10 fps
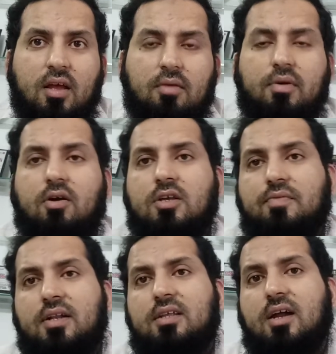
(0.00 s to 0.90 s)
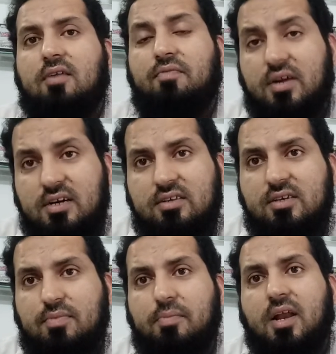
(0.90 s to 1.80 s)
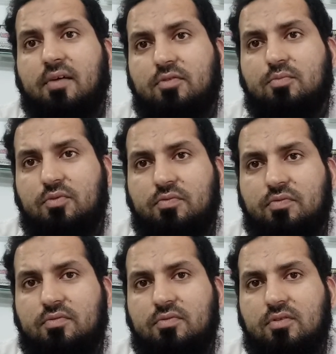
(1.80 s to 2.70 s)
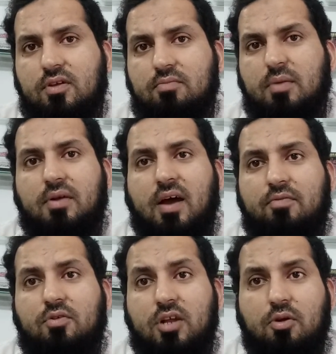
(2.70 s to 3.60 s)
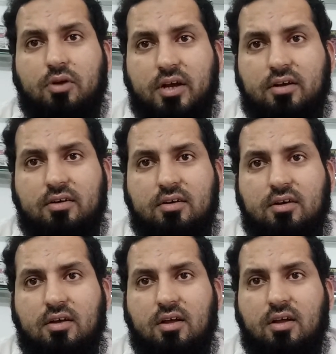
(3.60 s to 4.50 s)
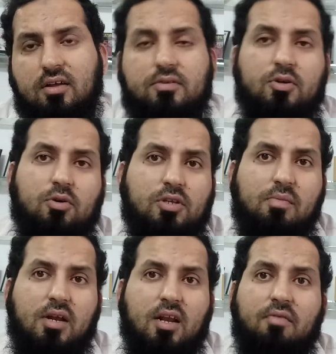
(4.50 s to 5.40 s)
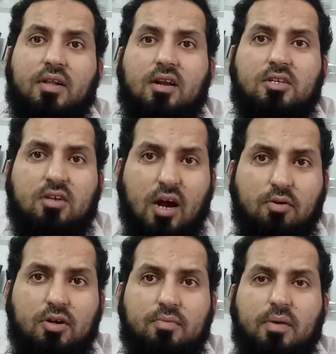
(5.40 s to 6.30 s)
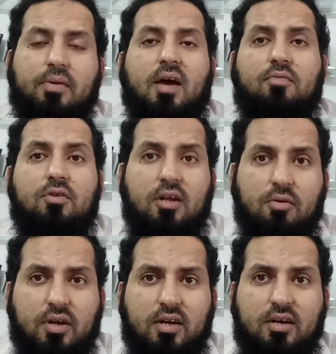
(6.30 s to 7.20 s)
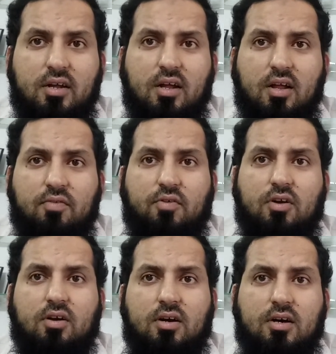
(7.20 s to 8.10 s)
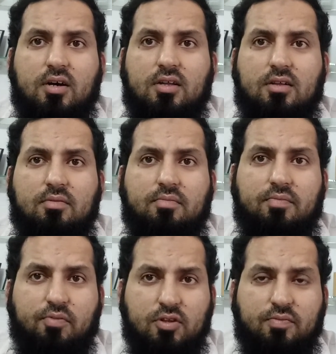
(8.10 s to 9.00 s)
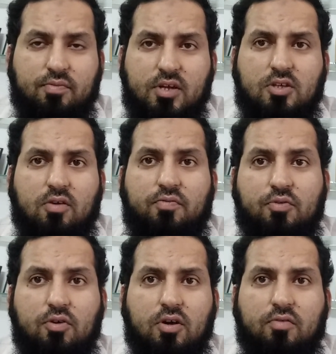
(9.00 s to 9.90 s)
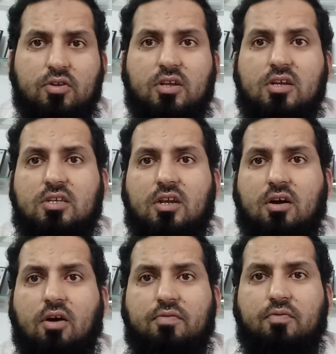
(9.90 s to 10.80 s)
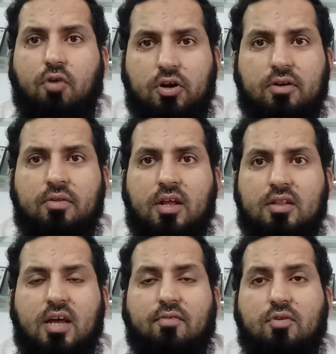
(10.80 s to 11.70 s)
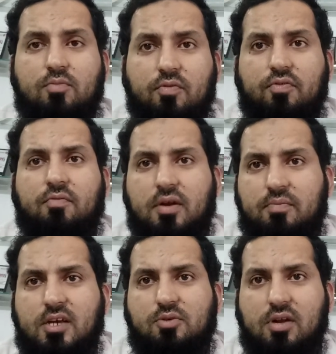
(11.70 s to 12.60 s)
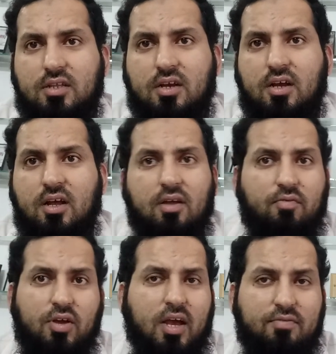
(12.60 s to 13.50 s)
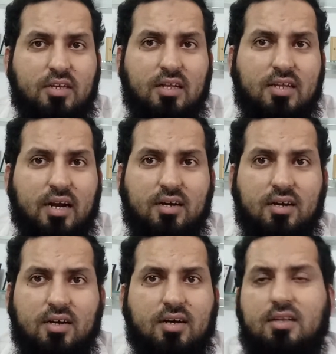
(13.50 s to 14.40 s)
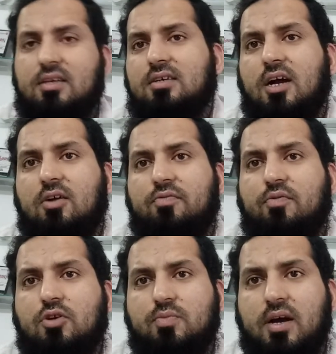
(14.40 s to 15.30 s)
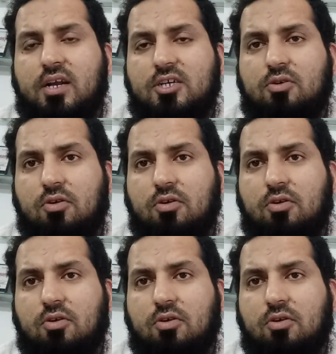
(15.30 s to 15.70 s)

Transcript: Because when there are floods, people have to move, people have to relocate. So similarly, when there is drought, people have to relocate for the reason of food, for the reason of water. They have to move from one place to another. We have seen that this kind of forced migration